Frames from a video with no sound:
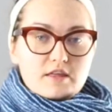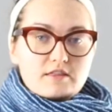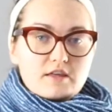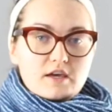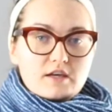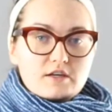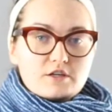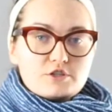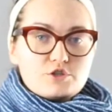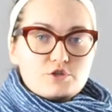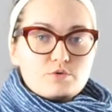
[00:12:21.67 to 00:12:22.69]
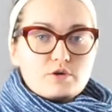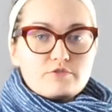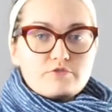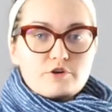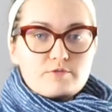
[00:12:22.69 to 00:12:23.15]
then to
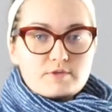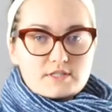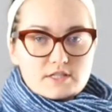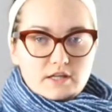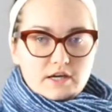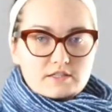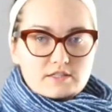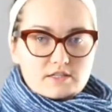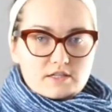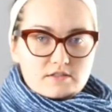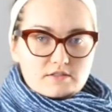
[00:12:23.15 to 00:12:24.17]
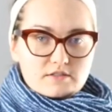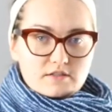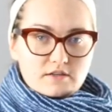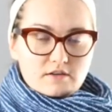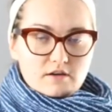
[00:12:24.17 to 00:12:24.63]
confirm the celiac disease
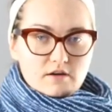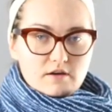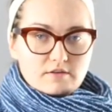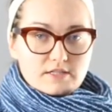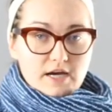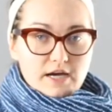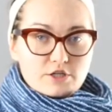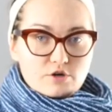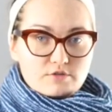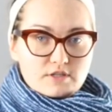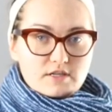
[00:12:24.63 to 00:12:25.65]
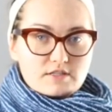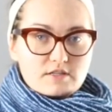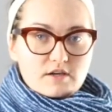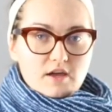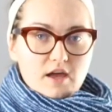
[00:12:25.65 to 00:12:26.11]

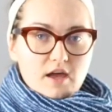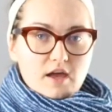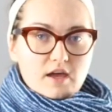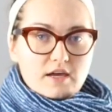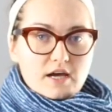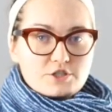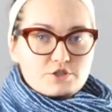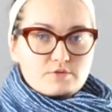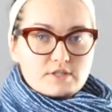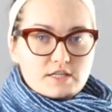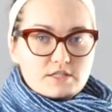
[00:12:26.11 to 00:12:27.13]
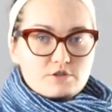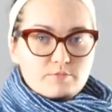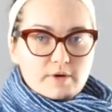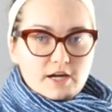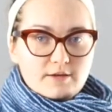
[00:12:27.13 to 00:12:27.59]
diagnosis, a
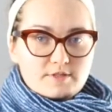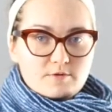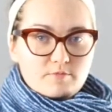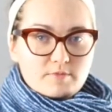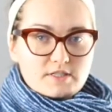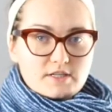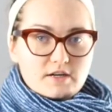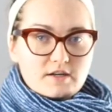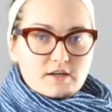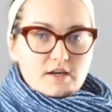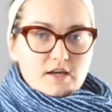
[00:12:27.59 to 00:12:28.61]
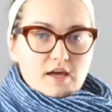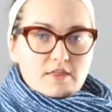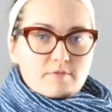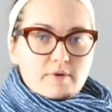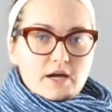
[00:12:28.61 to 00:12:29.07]
gastrointestinal biopsy will be done.
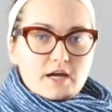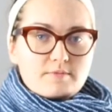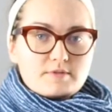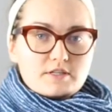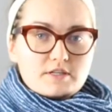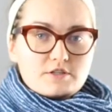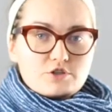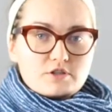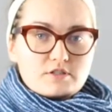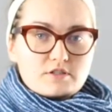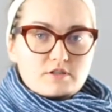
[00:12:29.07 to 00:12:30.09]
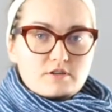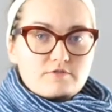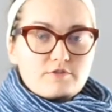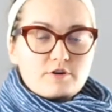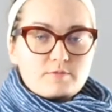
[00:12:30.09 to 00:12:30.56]
And the biopsy just
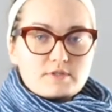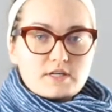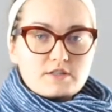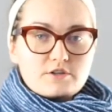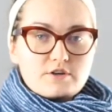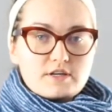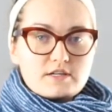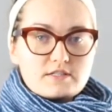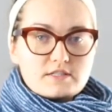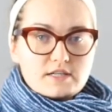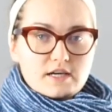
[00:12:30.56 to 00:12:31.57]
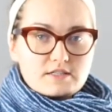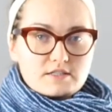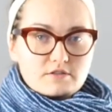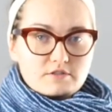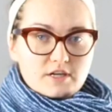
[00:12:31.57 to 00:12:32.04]
confirms that there is
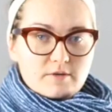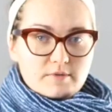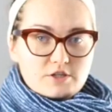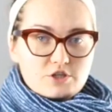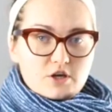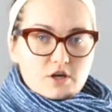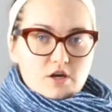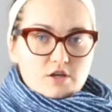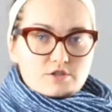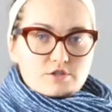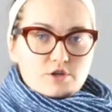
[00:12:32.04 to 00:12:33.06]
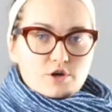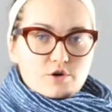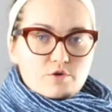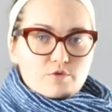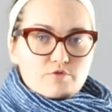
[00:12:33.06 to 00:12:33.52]
intestinal damage.
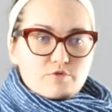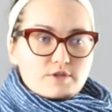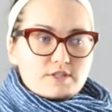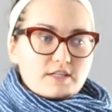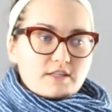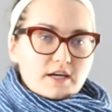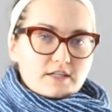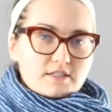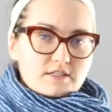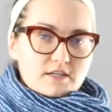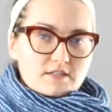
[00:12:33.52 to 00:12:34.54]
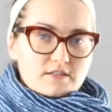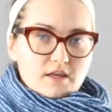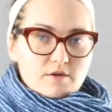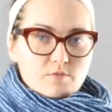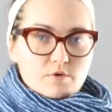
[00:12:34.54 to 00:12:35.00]
So for celiac disease,
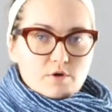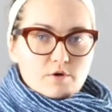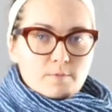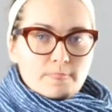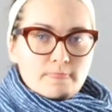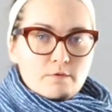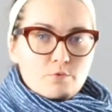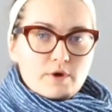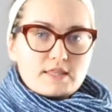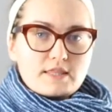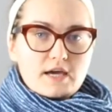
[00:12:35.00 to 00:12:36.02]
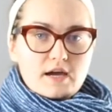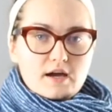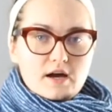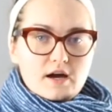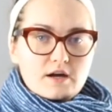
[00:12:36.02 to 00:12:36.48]
they will rate
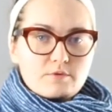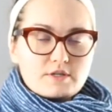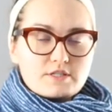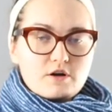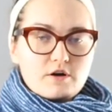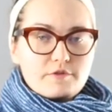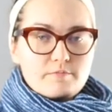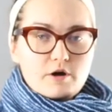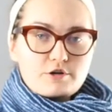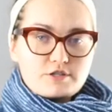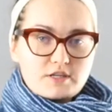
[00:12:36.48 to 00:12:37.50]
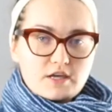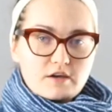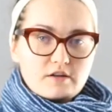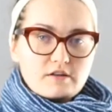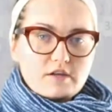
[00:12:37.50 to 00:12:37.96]
that on what is called the Marsh
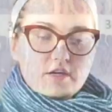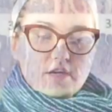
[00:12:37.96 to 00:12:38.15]
scale,